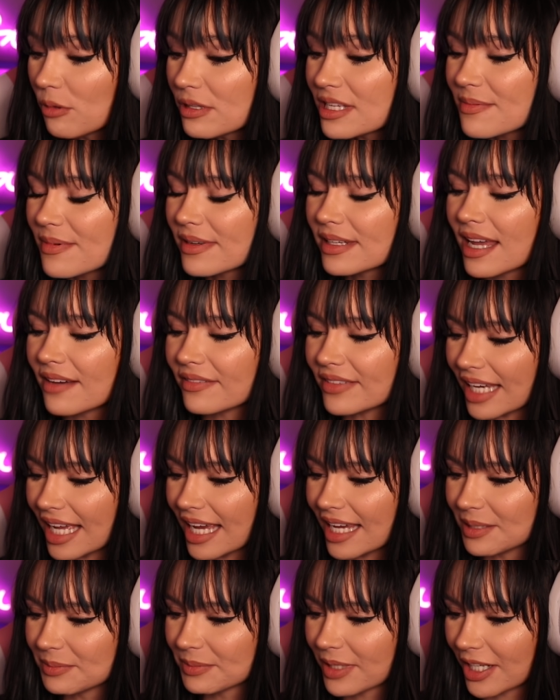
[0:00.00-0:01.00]
him and never
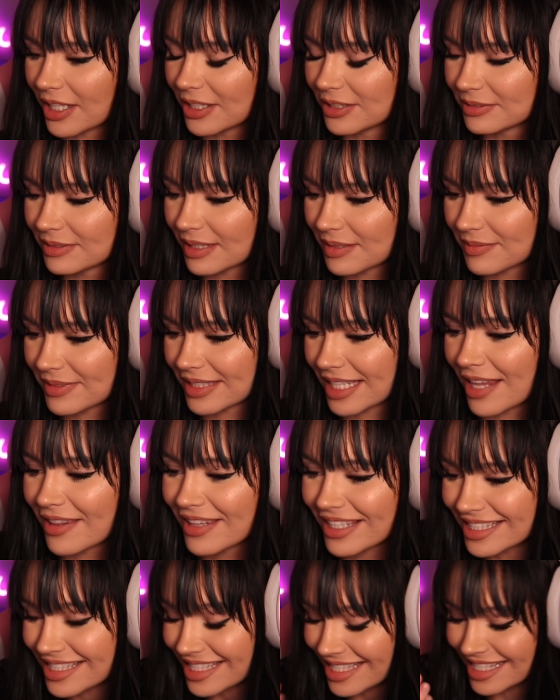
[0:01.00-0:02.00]
let him go. Flip.
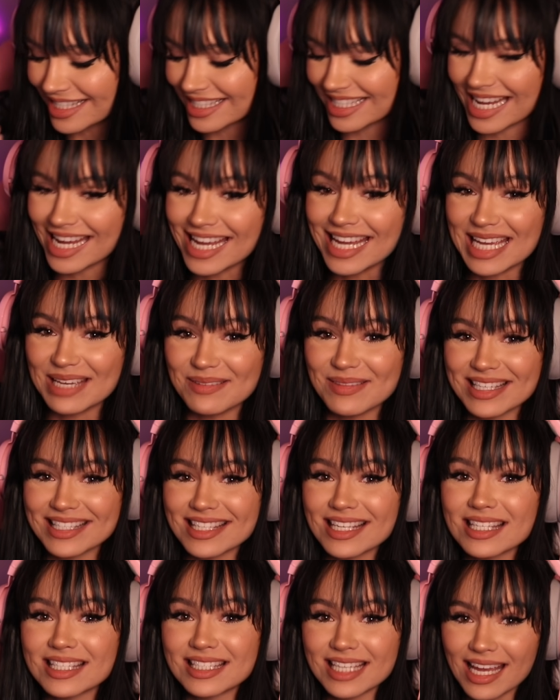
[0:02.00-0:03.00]
This is deep. This
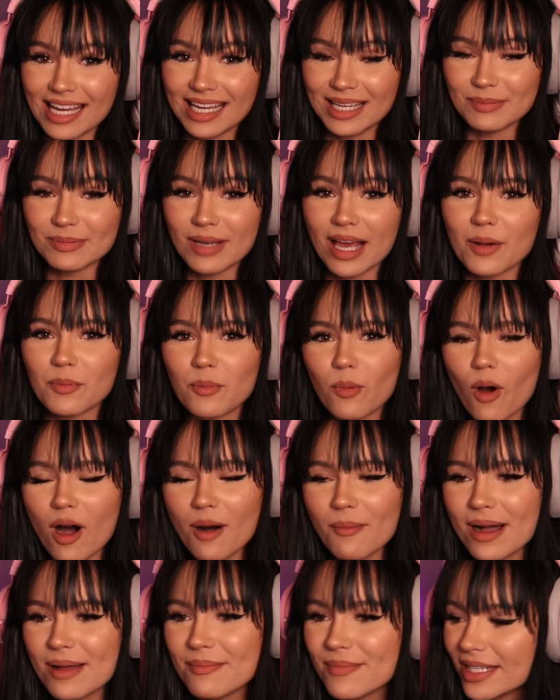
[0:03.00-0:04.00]
is deep. Like, what
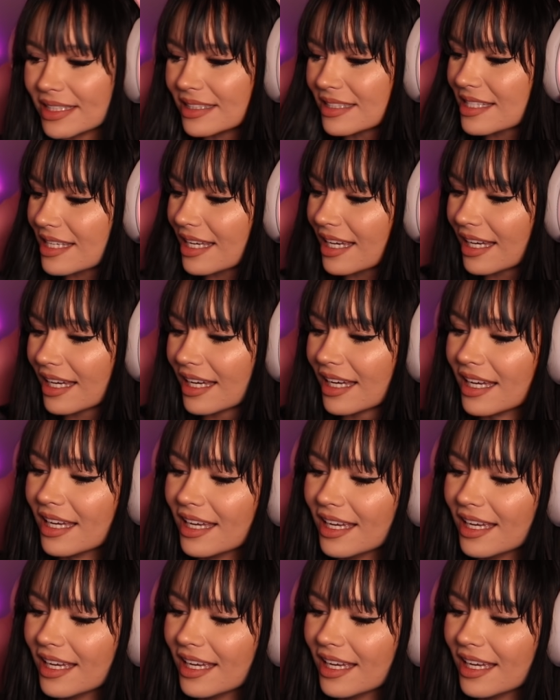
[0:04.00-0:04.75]
am I meant to?